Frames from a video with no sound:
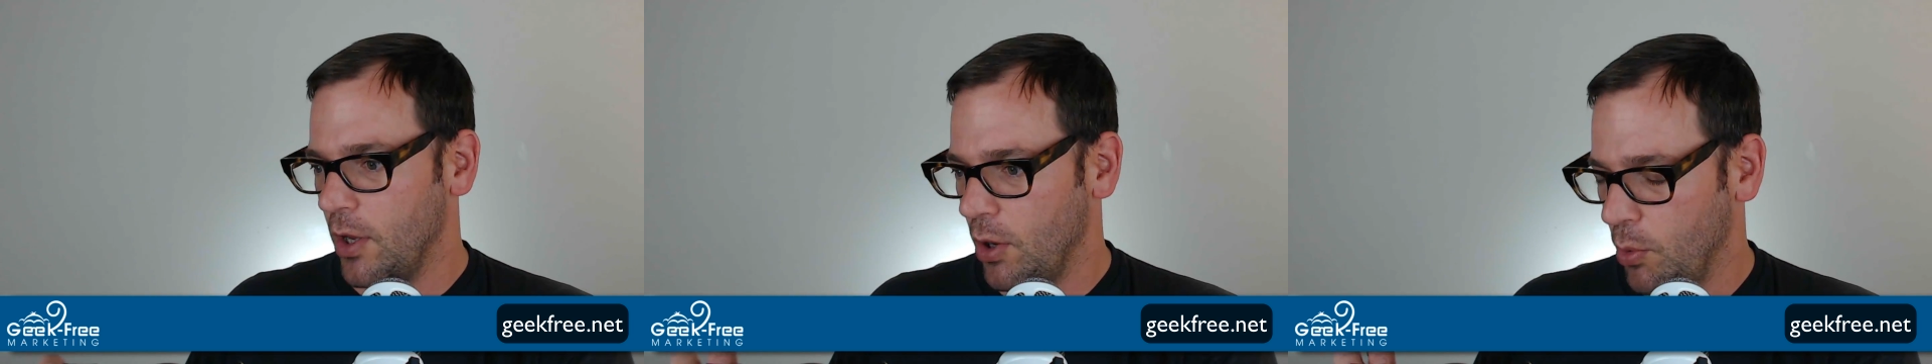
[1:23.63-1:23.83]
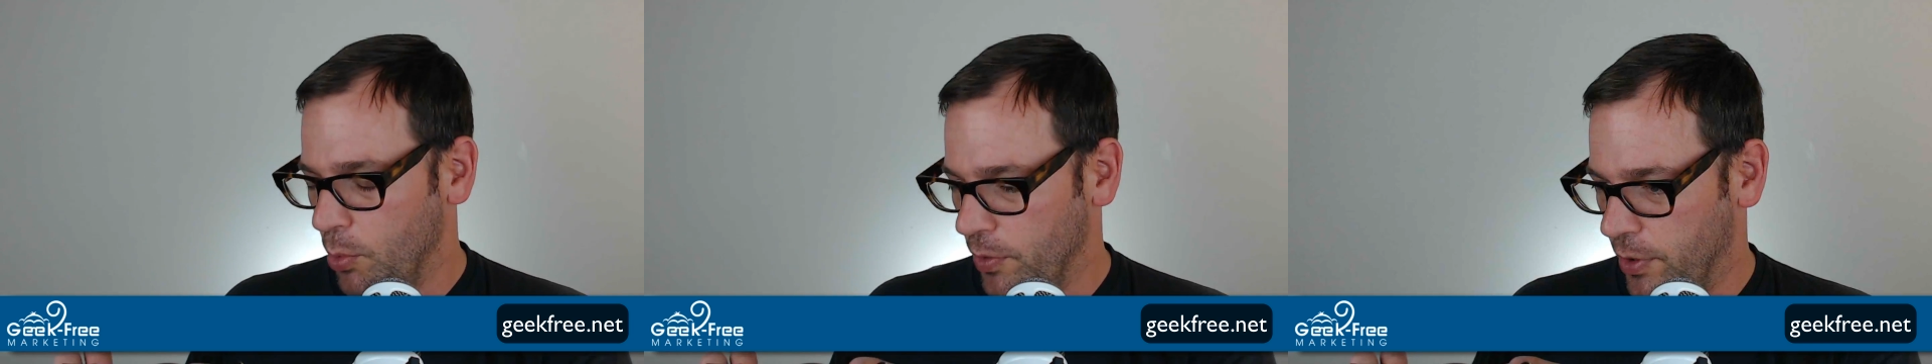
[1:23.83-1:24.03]

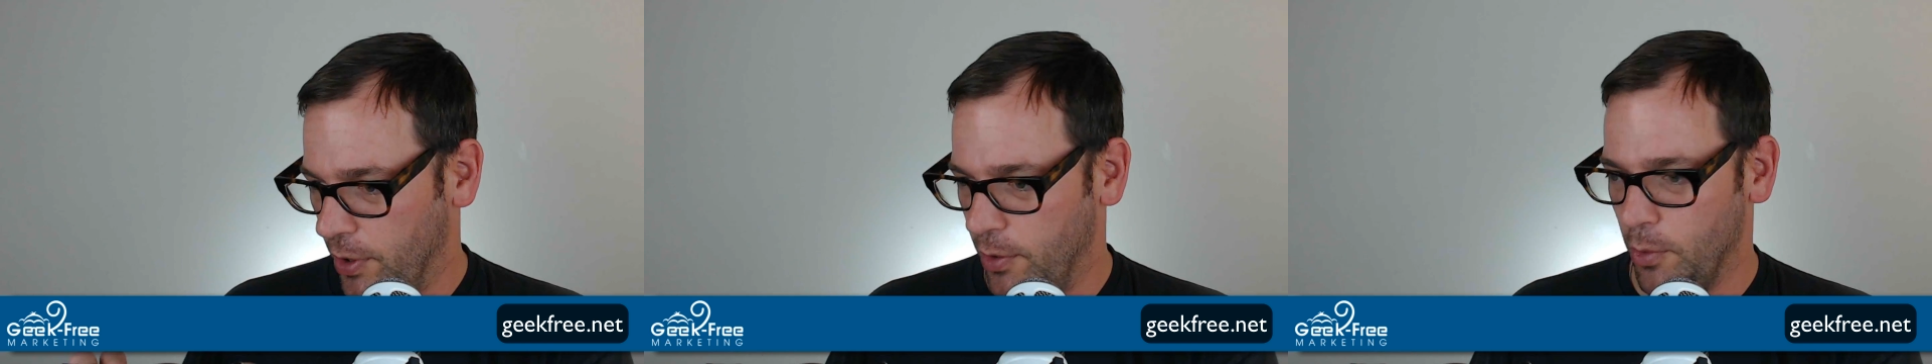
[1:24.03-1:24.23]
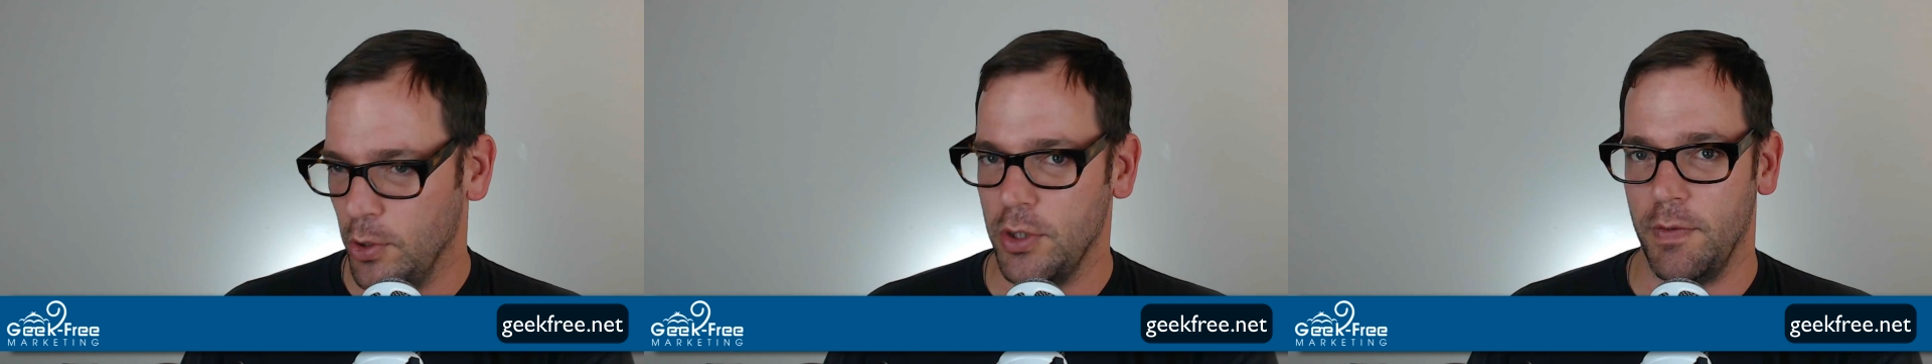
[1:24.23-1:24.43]
with the
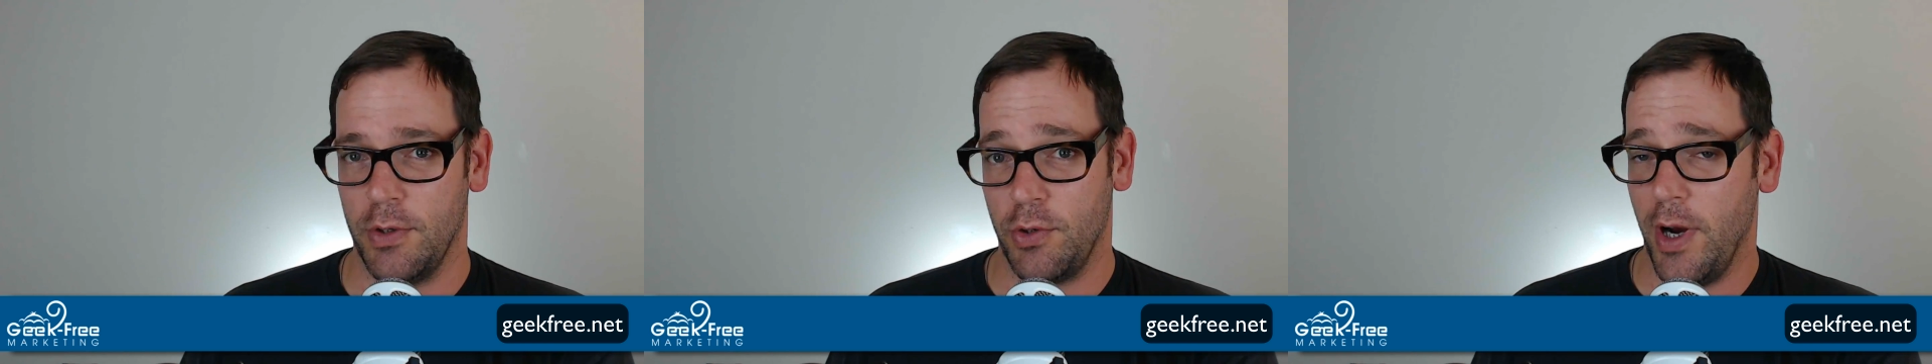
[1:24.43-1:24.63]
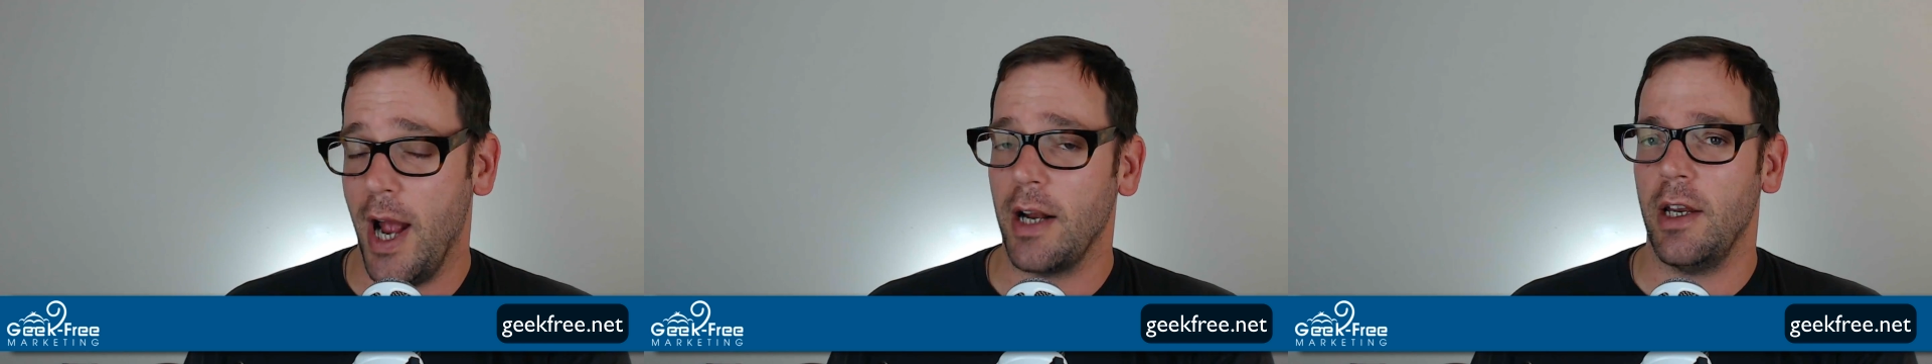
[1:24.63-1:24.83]
goals of
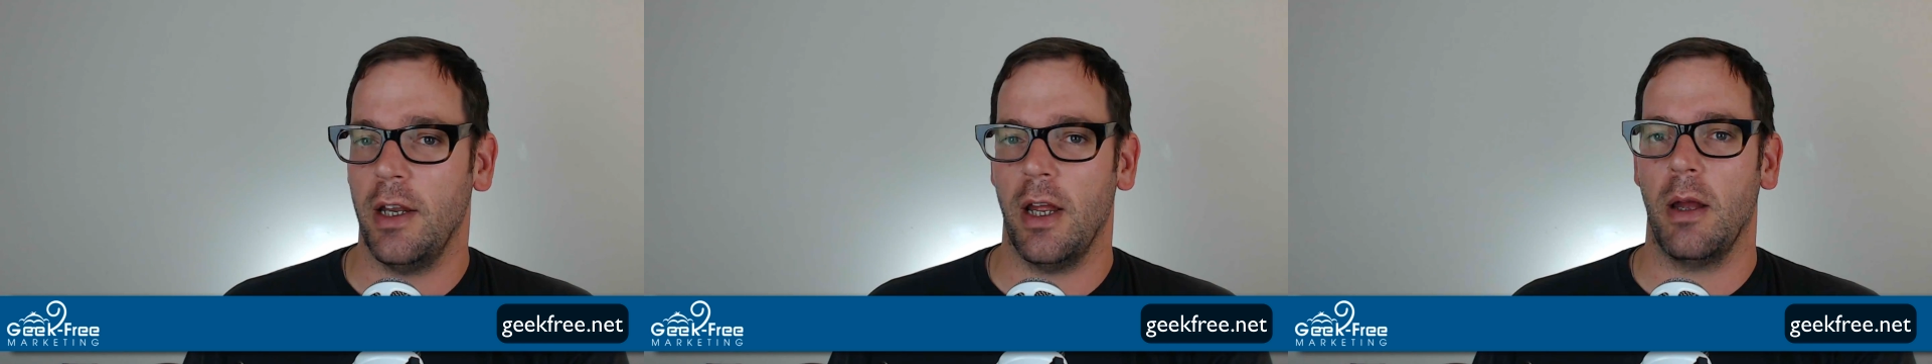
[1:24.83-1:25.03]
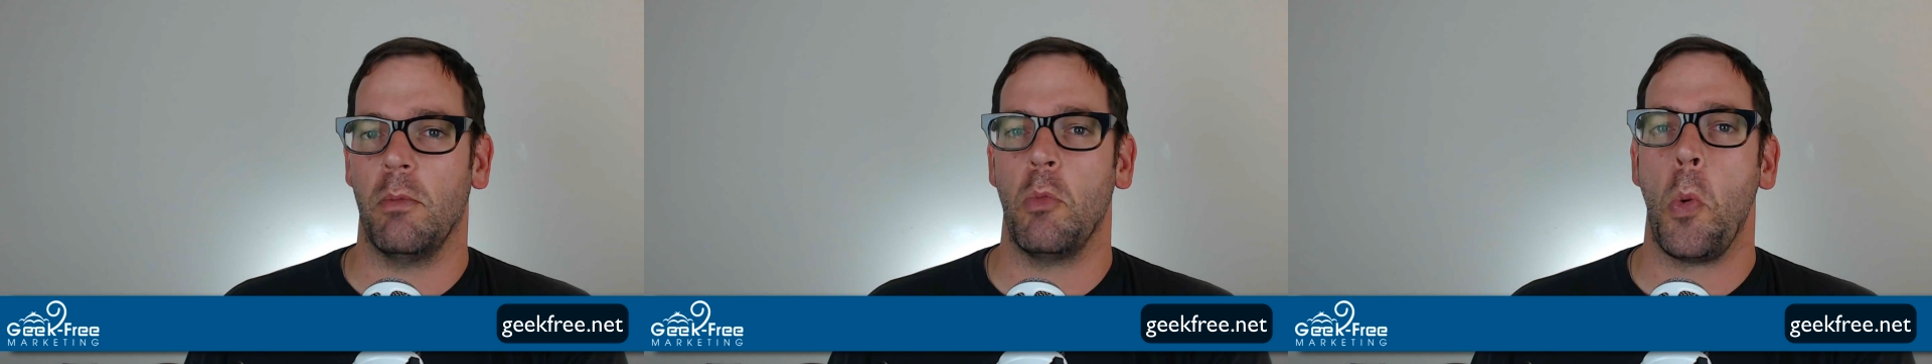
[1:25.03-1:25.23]
attracting
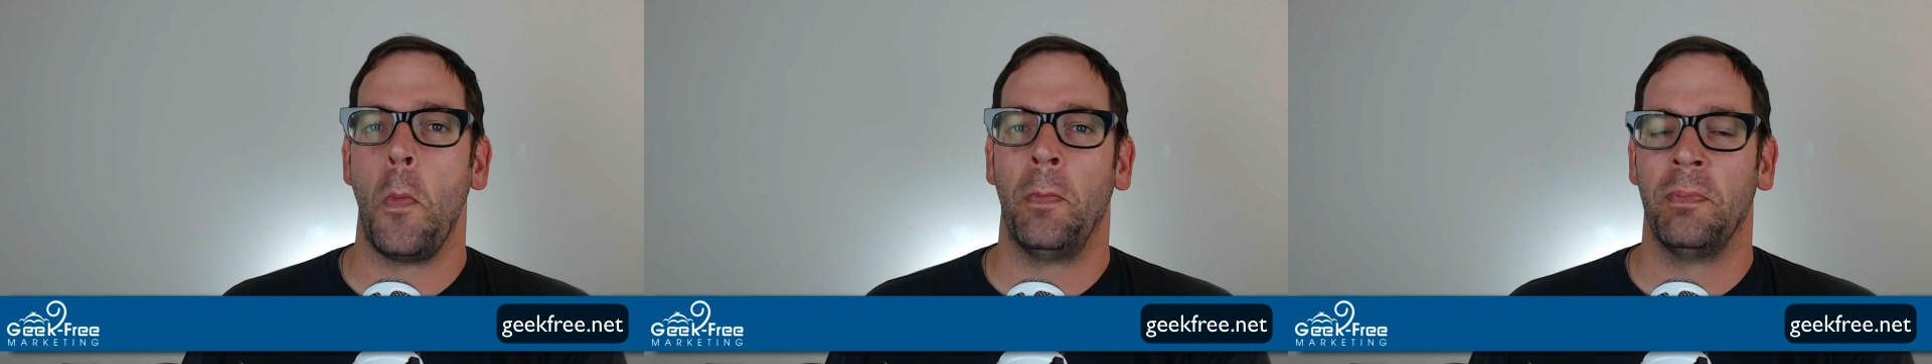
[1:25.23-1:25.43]
them,